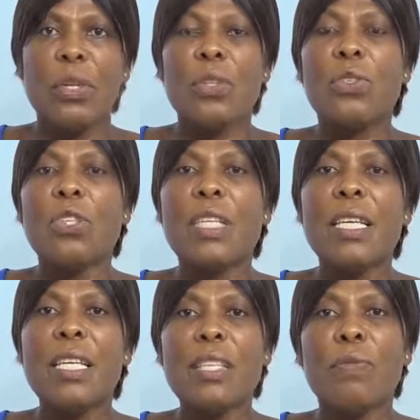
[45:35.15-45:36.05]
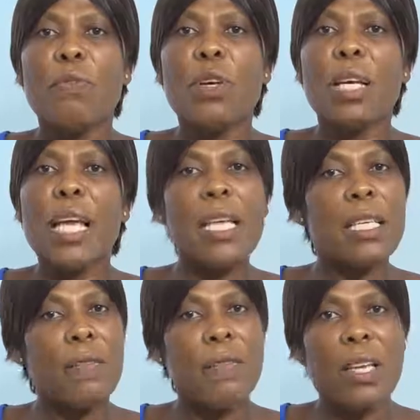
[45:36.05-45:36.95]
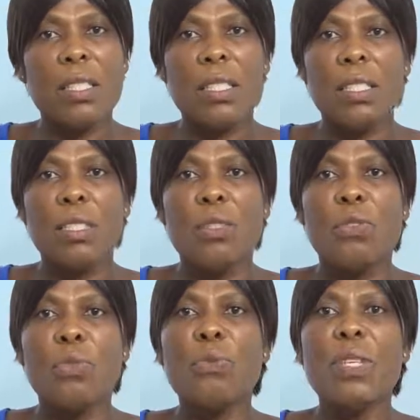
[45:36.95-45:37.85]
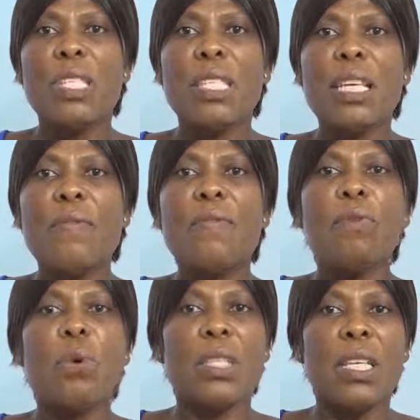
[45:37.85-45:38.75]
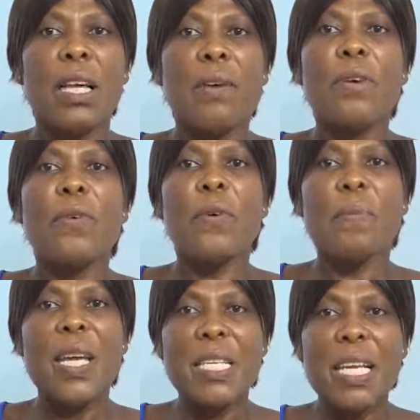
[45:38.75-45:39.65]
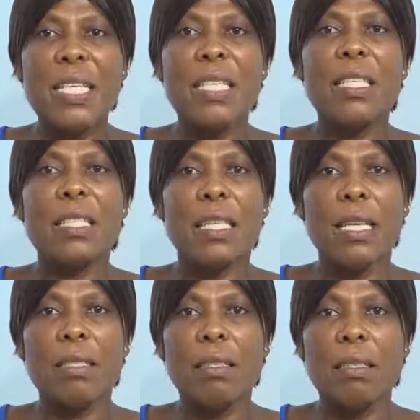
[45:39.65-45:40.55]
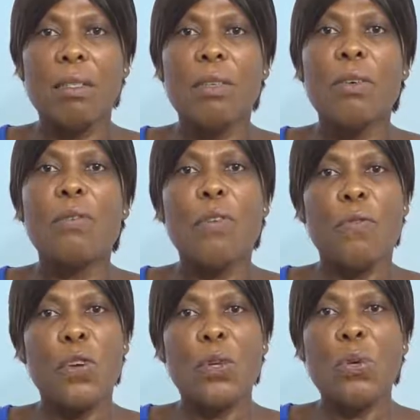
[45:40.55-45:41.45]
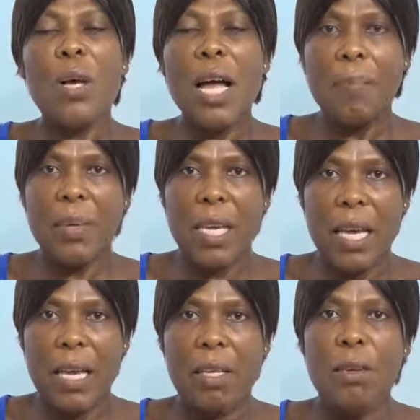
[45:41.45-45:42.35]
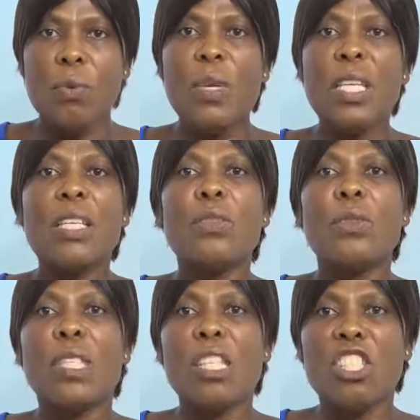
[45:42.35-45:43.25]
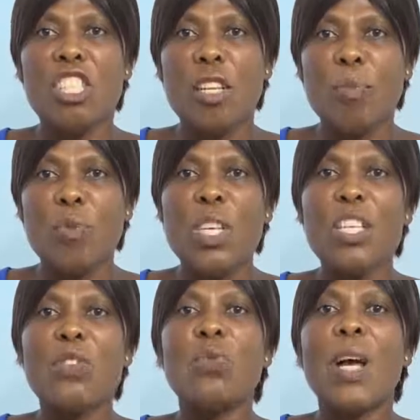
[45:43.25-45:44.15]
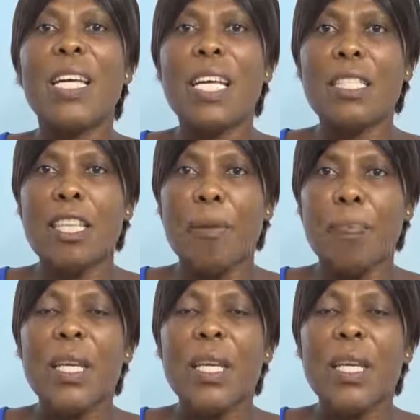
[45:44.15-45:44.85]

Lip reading: So the need for caregivers to receive a recommended schedule for follow-up care. We need to teach them. We need to alert them.